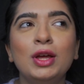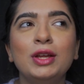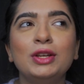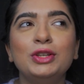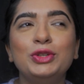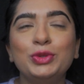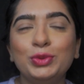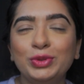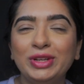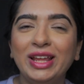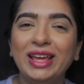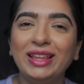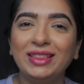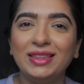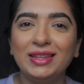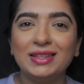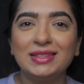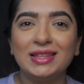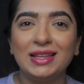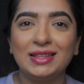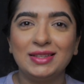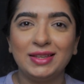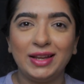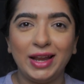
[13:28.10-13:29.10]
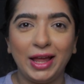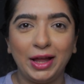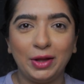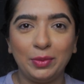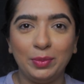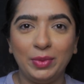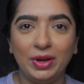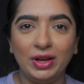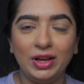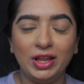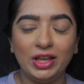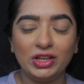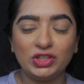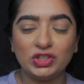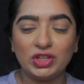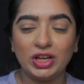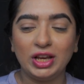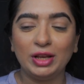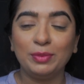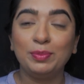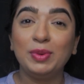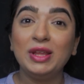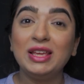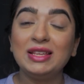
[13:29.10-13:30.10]
do take this as a recommendation
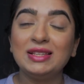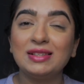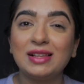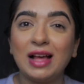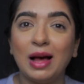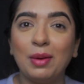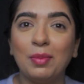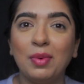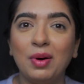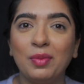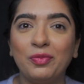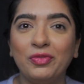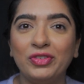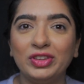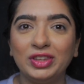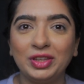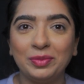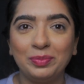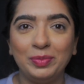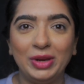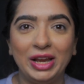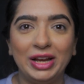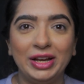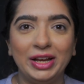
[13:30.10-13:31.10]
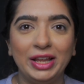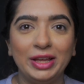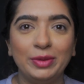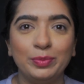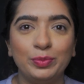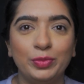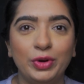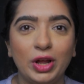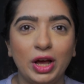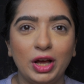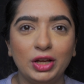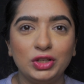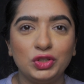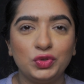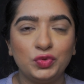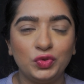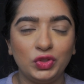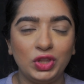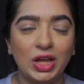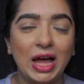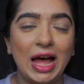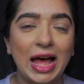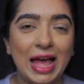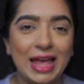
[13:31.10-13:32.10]
and please come up with a blending brush for
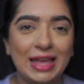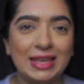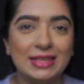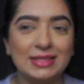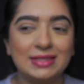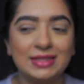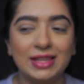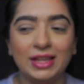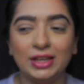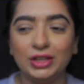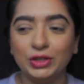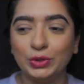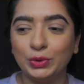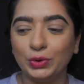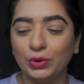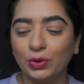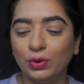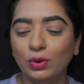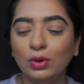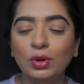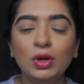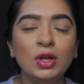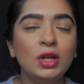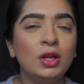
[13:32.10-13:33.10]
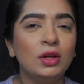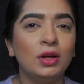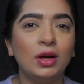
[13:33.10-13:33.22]
the eyes. Then, you know,